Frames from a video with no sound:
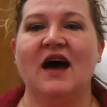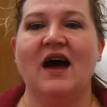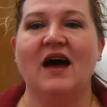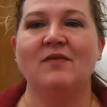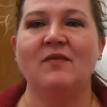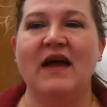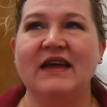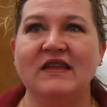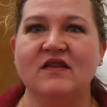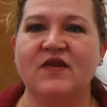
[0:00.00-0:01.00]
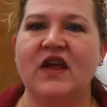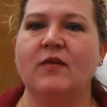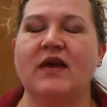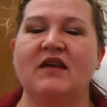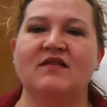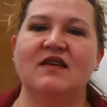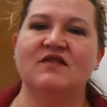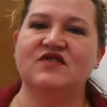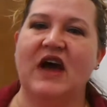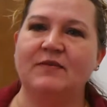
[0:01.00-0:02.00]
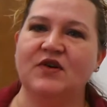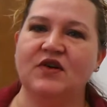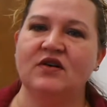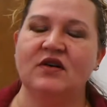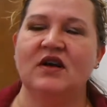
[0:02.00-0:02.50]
I'm making this video because this chapter,